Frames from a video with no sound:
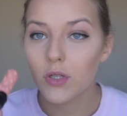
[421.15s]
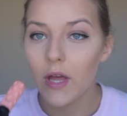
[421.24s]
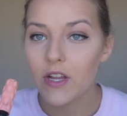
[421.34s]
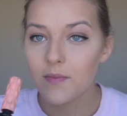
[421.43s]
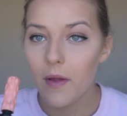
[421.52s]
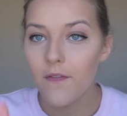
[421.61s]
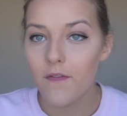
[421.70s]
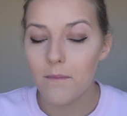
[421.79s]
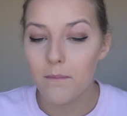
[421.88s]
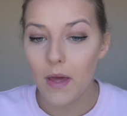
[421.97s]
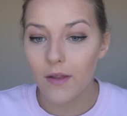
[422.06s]
Lash by
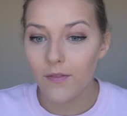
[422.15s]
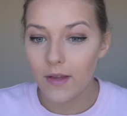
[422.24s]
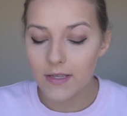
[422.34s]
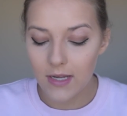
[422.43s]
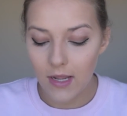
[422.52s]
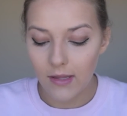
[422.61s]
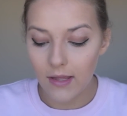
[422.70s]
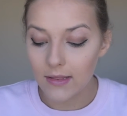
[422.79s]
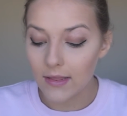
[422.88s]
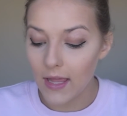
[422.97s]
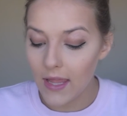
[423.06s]
Benefit to get like
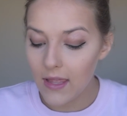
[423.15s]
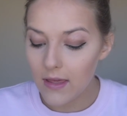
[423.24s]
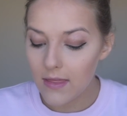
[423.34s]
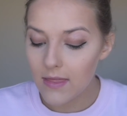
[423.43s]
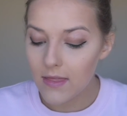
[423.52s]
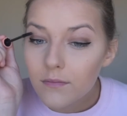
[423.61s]
length.